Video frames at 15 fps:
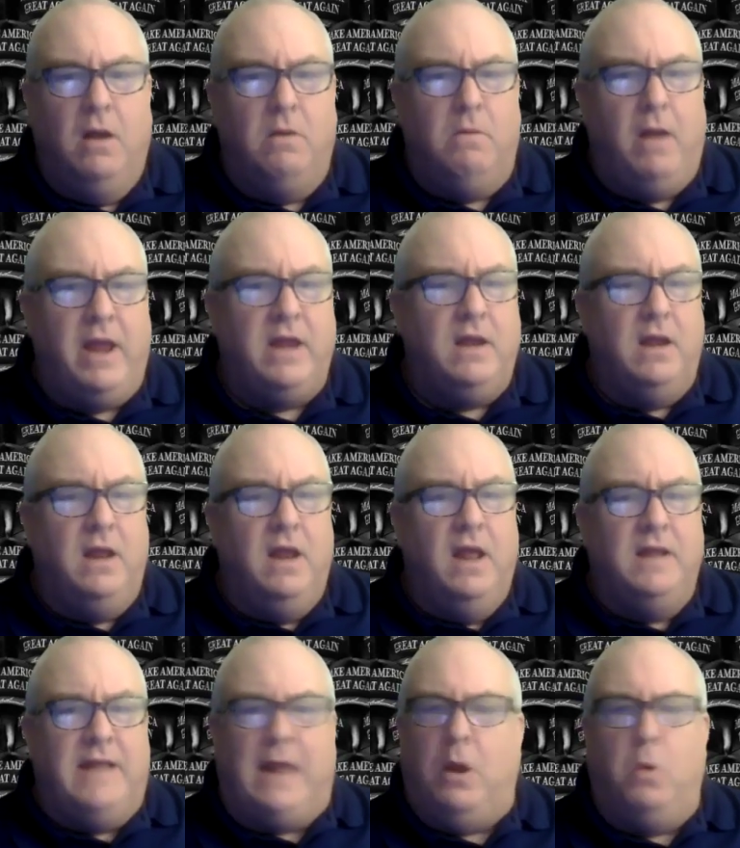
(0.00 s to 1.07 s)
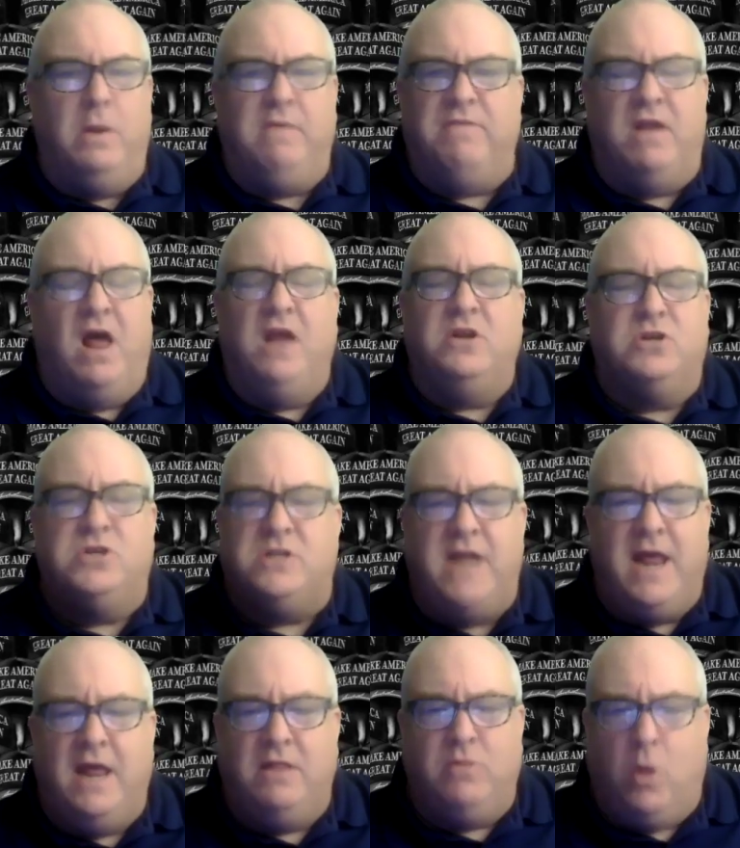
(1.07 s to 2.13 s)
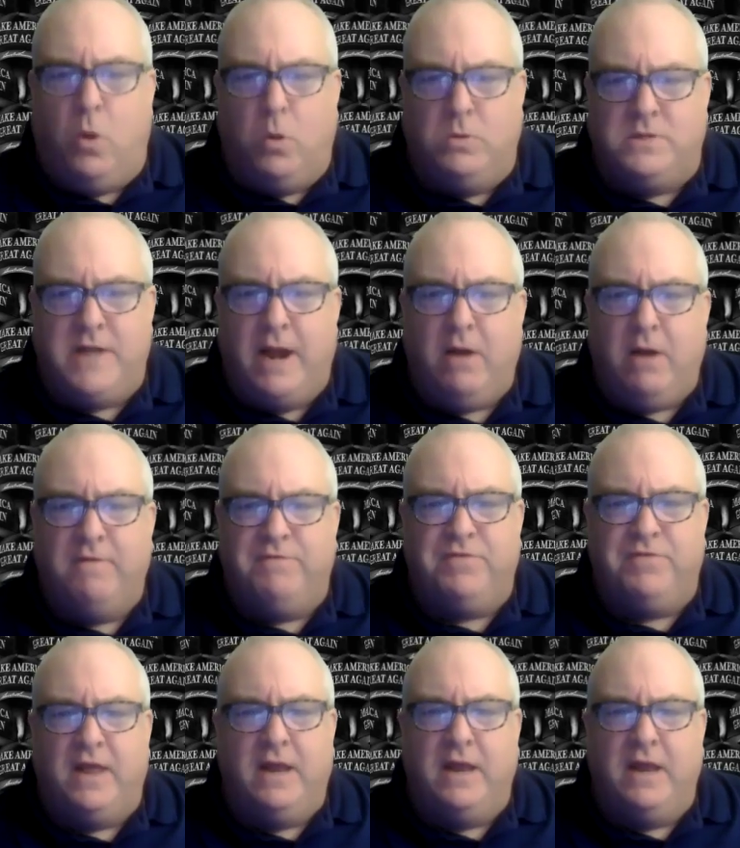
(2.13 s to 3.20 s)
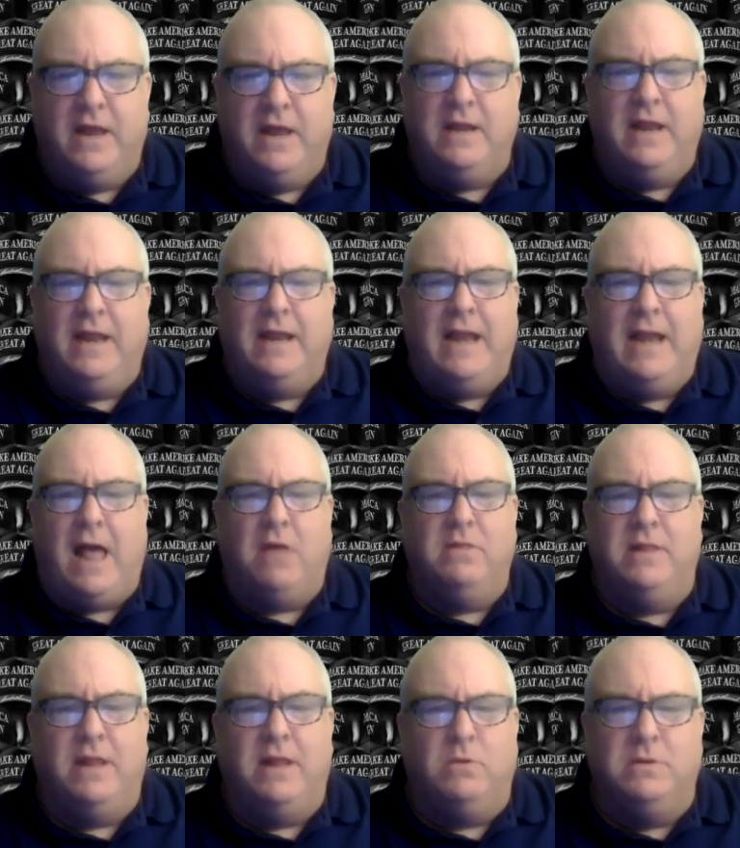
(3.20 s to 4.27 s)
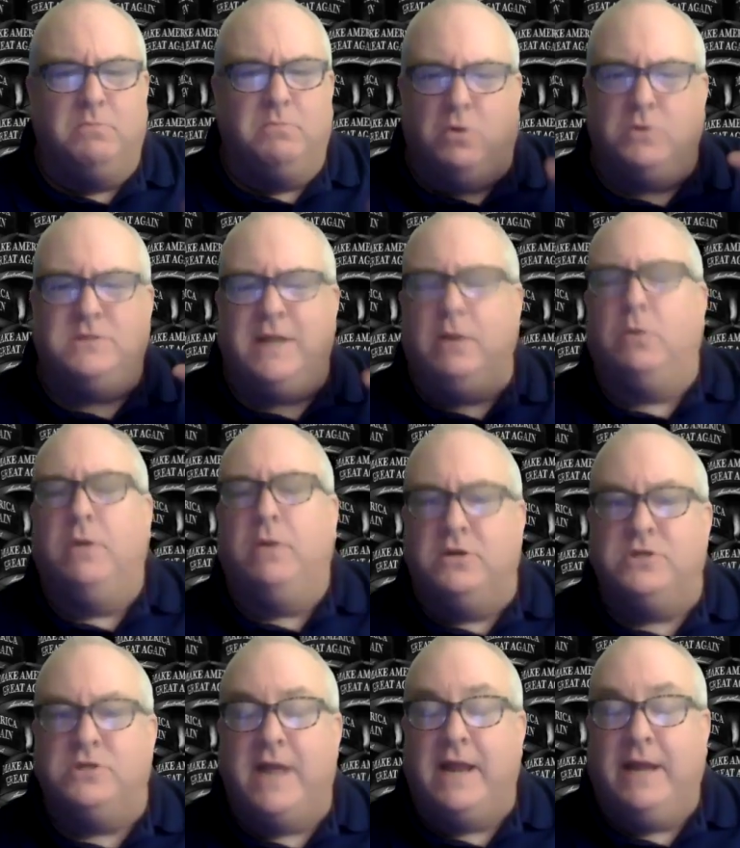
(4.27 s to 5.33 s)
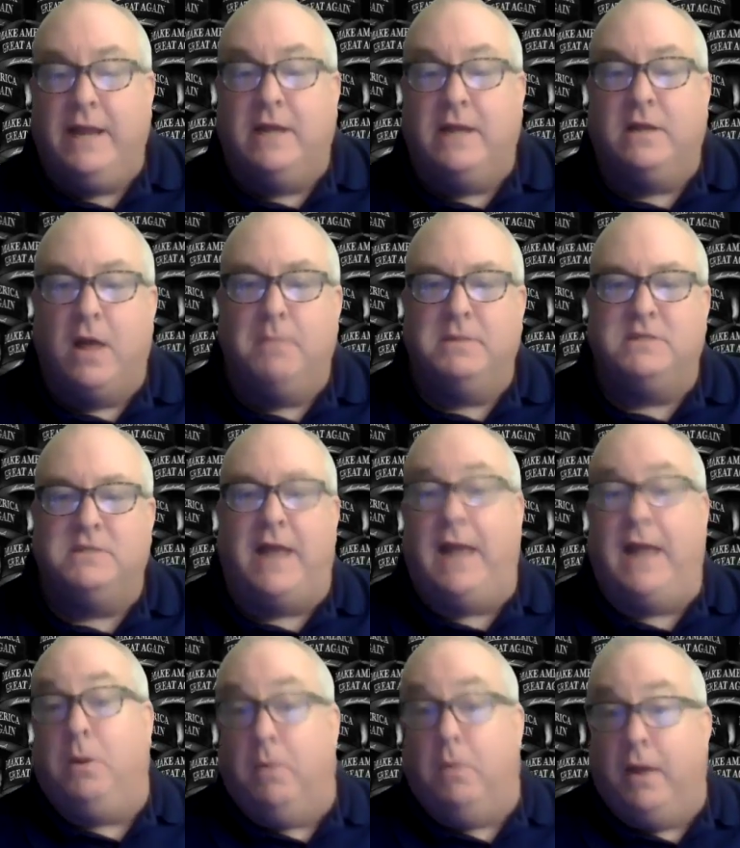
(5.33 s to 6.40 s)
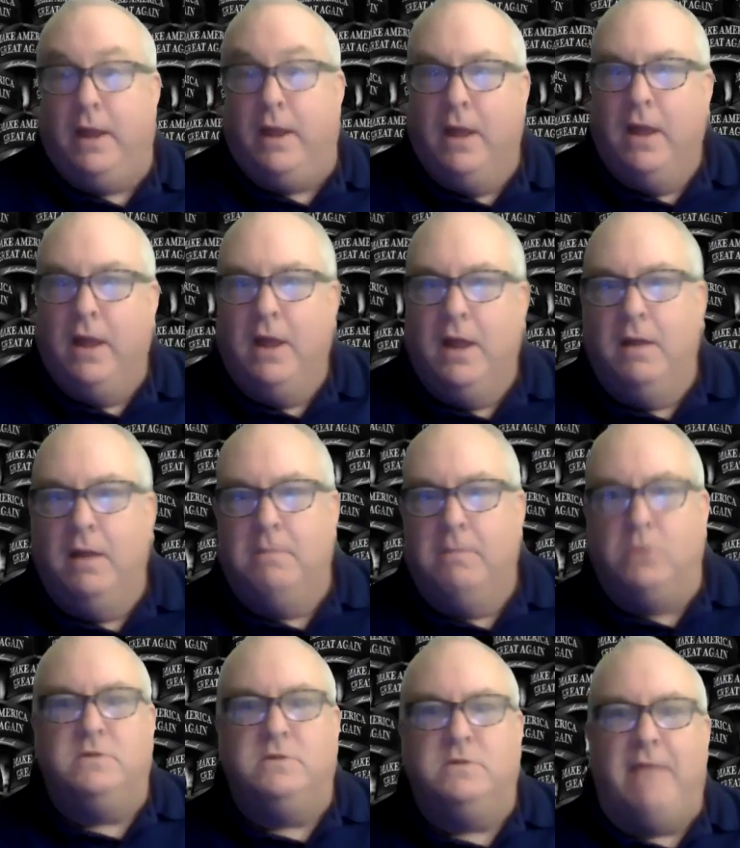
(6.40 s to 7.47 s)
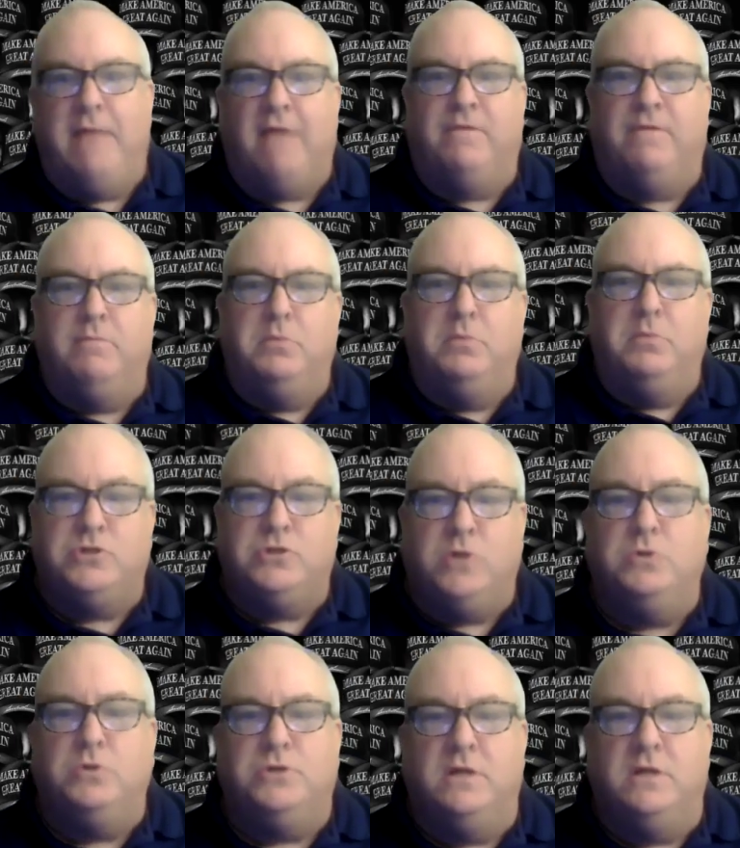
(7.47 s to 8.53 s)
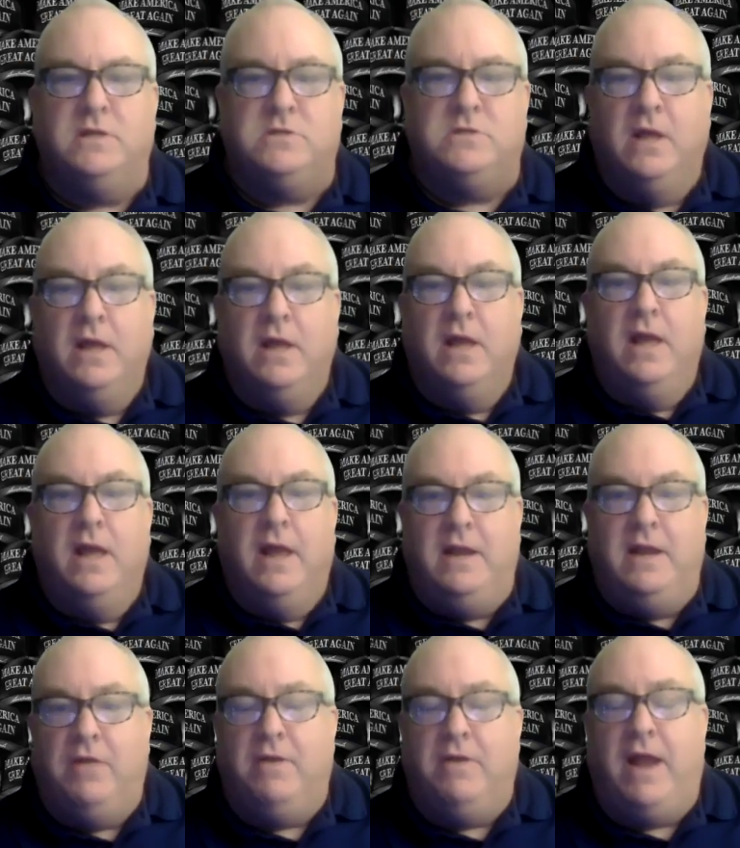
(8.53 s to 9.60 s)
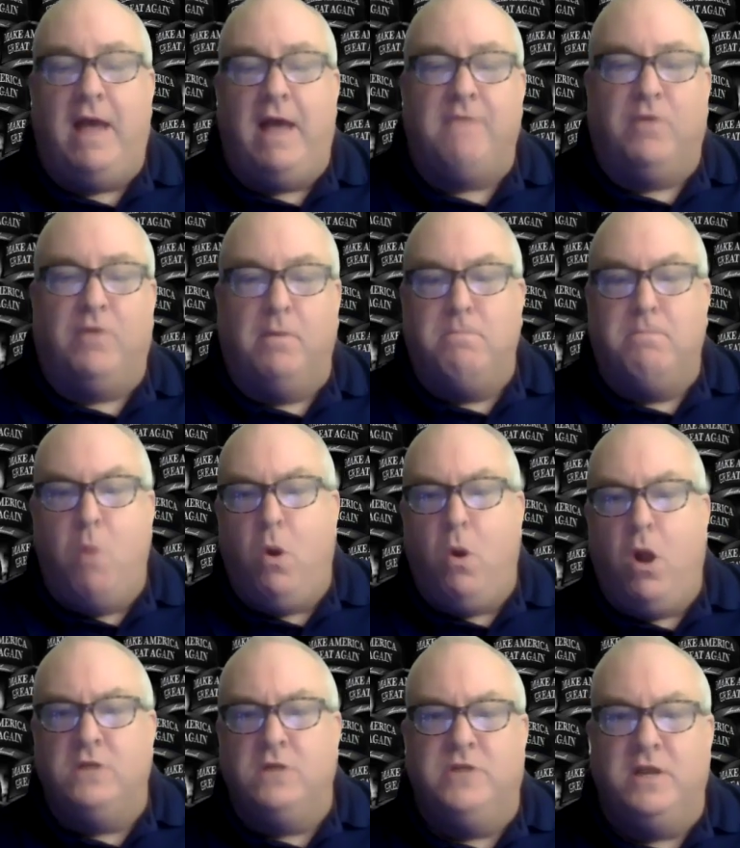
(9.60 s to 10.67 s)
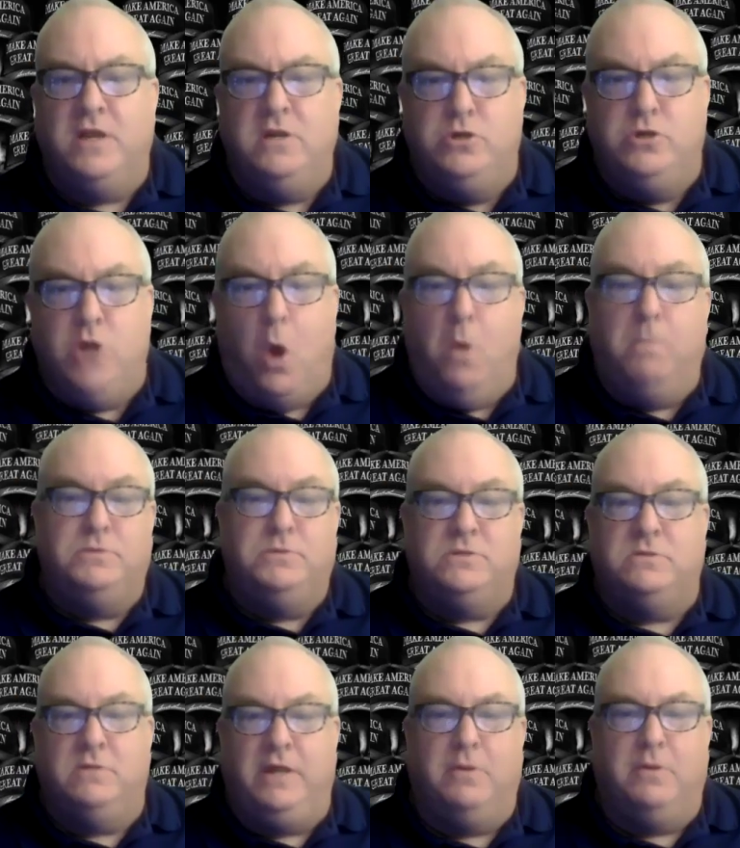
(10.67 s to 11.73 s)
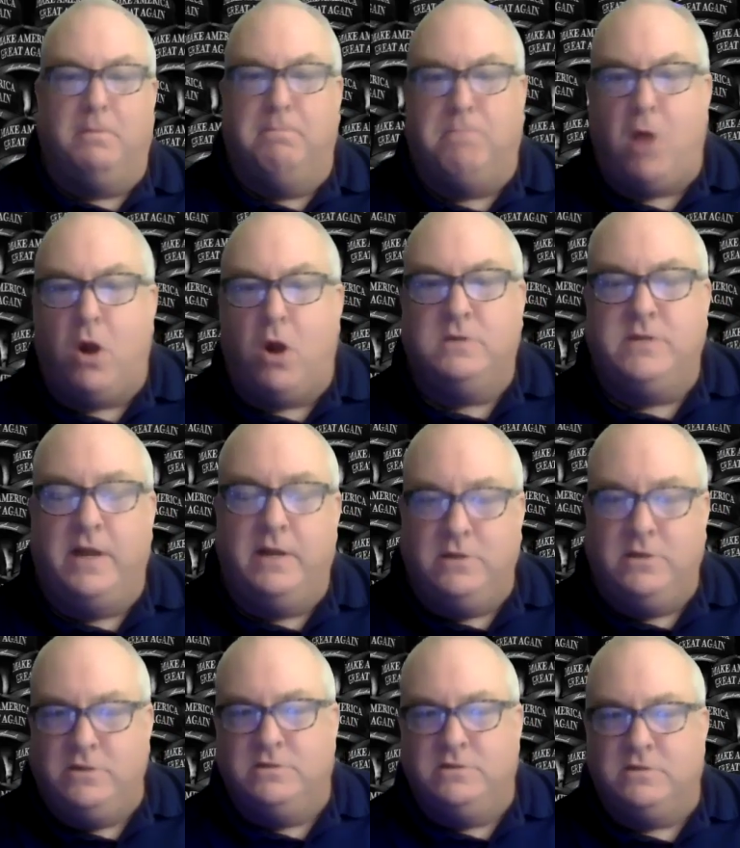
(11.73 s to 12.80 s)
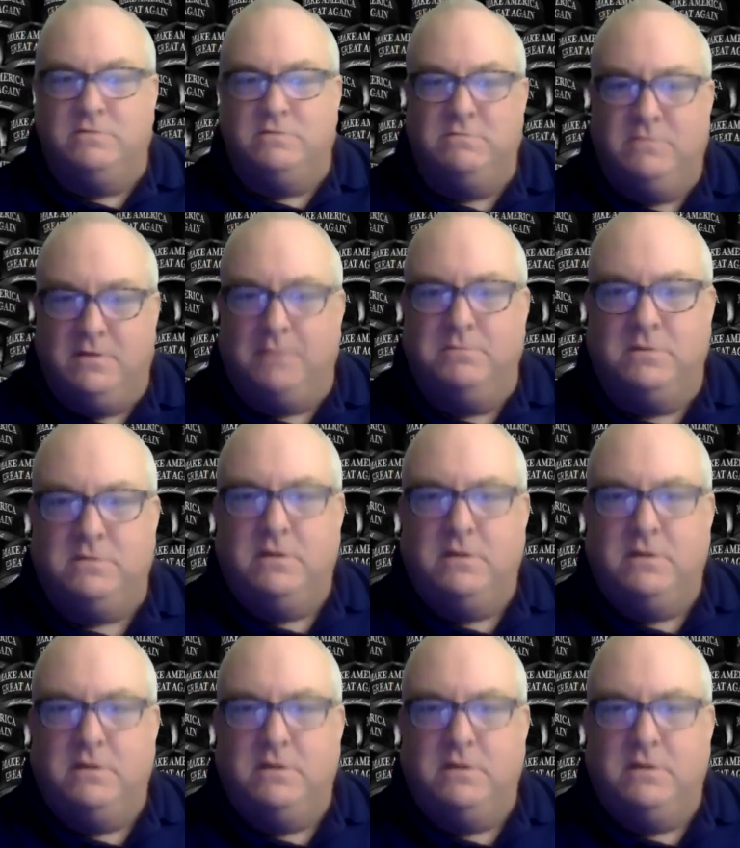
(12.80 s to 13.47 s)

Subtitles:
Right? They don't even understand the whole tariff thing and how they don't. Of course, they don't understand economics anyway. Most of them, half of them are socialists, and the other half are morons and dopes, either bartenders or some